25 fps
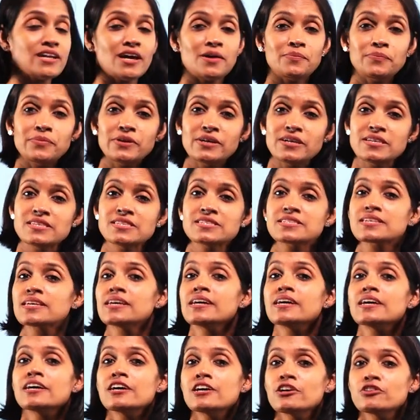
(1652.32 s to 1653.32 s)
happens?
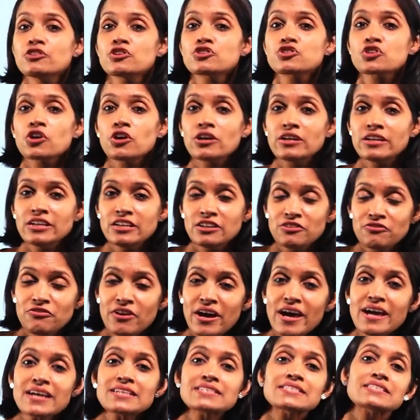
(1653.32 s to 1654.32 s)
The solid
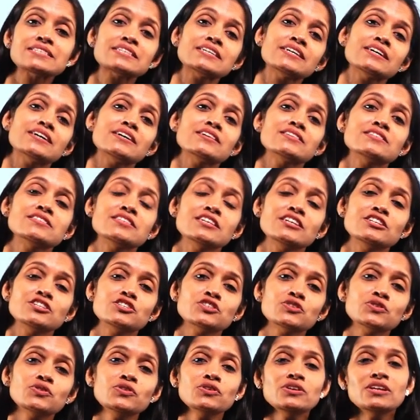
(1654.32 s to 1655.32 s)
wax turns
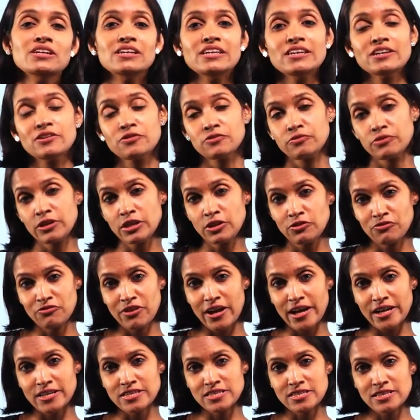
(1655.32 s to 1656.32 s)
into liquid
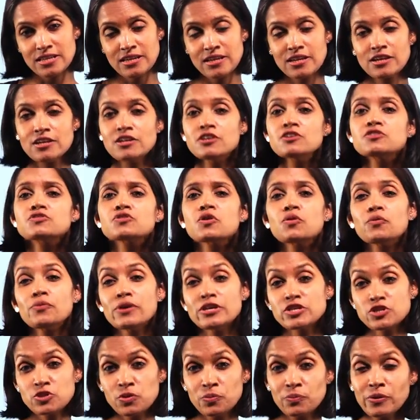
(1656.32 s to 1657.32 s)
wax. So
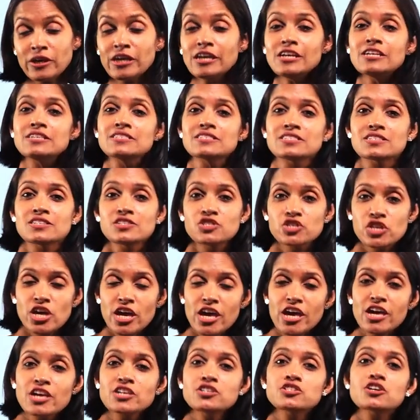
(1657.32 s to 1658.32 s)
which means
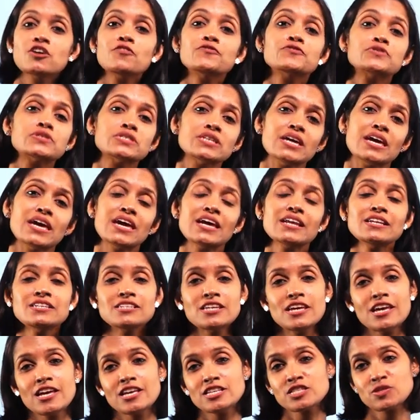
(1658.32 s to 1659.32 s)
change of state
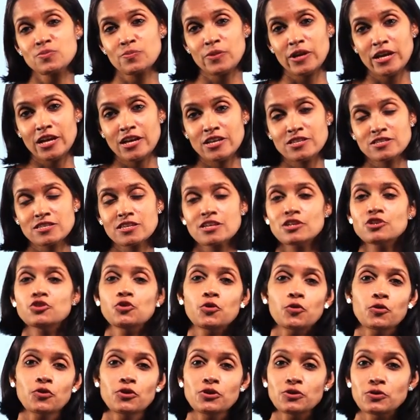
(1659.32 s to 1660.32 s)
takes place. You
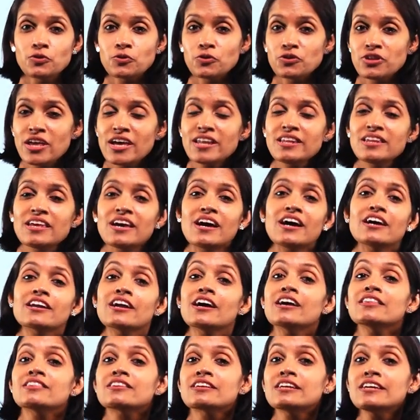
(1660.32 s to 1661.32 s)
all know that there
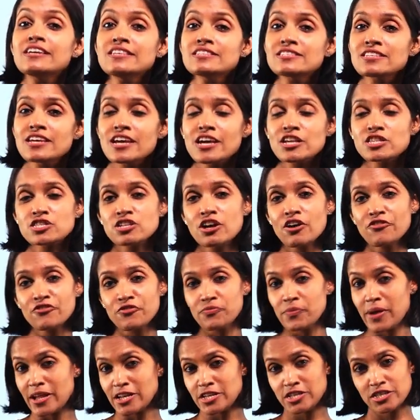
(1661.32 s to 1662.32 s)
are three states of
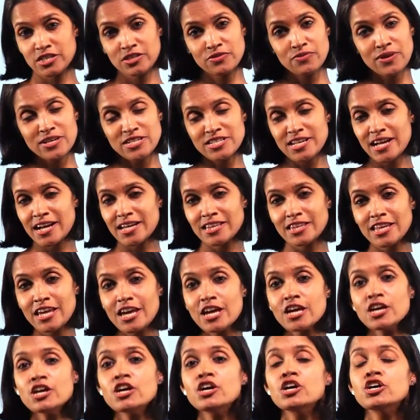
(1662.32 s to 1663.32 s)
matter. What are
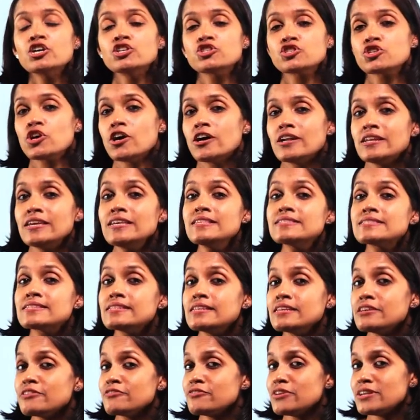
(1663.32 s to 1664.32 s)
they? Solids,
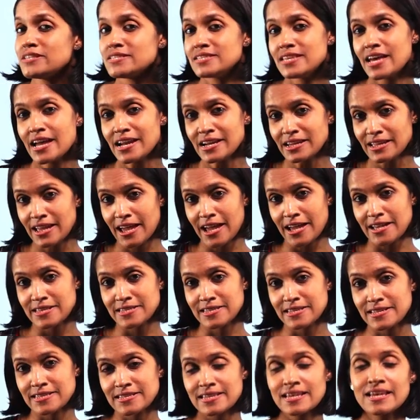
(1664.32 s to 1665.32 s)
liquids and
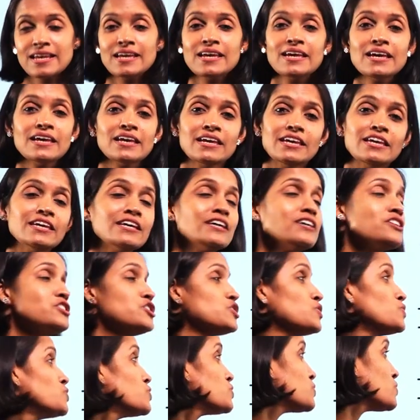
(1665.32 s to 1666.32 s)
gases. Here
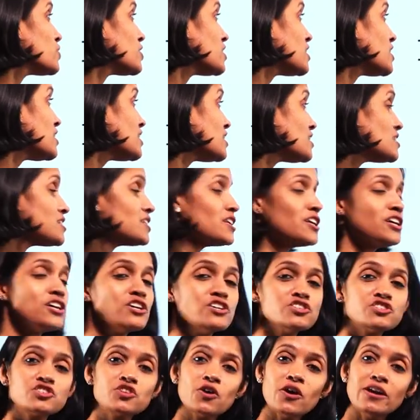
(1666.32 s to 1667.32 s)
due to heat,
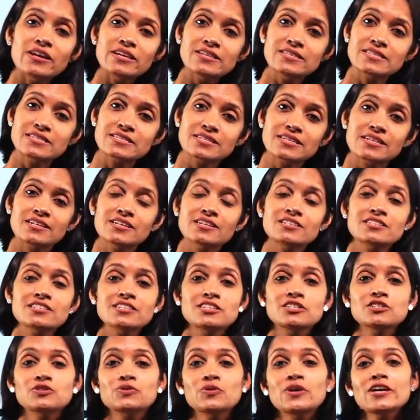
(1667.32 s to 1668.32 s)
solids turns
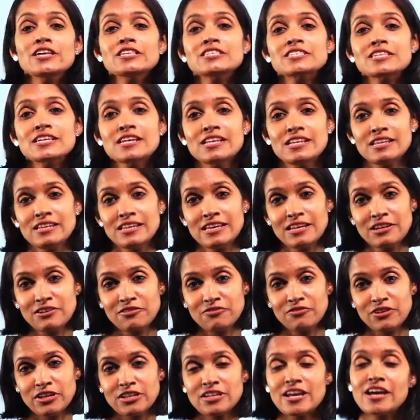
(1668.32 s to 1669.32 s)
into its
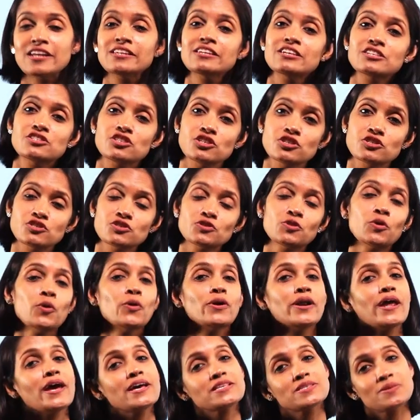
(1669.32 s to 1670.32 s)
liquid, and this is
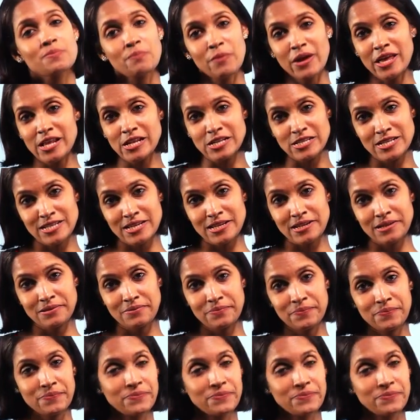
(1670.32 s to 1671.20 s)
known as melting.